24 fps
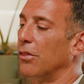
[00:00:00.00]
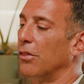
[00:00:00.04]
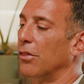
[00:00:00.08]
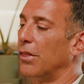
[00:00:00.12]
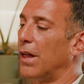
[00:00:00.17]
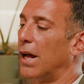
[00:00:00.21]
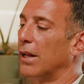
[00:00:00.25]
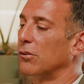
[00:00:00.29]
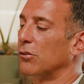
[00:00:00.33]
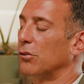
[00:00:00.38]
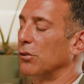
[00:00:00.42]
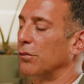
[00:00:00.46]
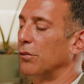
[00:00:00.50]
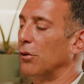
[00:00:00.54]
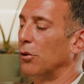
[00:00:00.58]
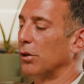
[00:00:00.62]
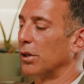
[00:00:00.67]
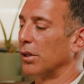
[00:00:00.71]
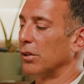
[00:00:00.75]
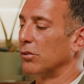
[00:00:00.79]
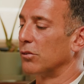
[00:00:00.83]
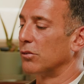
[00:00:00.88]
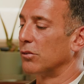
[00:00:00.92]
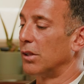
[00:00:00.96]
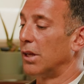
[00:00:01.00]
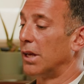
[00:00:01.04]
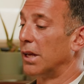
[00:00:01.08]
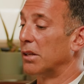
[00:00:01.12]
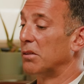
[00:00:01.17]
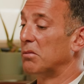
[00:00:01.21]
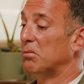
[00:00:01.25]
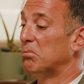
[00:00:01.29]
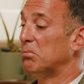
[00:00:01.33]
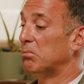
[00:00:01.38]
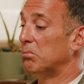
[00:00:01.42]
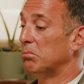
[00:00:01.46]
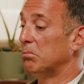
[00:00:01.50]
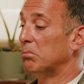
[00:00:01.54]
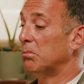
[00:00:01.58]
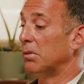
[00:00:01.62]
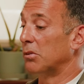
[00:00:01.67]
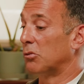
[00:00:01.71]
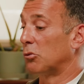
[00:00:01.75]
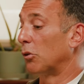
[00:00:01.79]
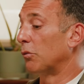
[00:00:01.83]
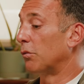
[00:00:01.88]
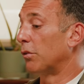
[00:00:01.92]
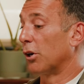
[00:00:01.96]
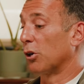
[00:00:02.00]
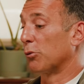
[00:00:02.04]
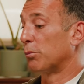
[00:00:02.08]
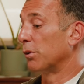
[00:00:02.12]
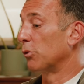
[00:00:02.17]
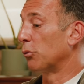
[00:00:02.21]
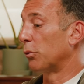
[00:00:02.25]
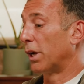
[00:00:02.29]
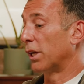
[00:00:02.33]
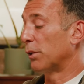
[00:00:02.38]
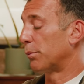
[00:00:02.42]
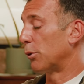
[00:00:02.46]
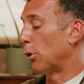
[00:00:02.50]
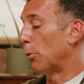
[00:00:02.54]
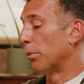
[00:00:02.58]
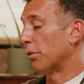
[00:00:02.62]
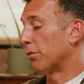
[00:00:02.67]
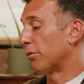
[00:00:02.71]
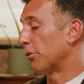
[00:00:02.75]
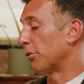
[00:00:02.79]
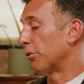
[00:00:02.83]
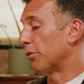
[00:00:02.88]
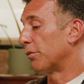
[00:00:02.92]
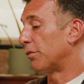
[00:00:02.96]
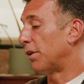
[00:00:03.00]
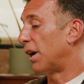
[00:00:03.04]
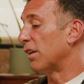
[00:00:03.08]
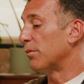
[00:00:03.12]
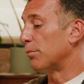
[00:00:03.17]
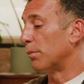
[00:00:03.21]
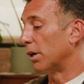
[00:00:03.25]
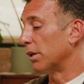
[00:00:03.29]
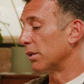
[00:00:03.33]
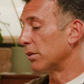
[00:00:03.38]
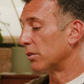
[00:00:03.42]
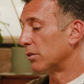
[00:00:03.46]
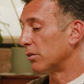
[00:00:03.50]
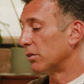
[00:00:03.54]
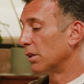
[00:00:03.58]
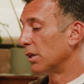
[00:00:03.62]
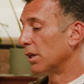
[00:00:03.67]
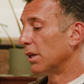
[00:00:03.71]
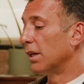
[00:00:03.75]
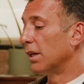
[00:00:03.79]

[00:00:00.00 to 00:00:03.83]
That's the focus. And so far it's been great. It's been open for 5 months.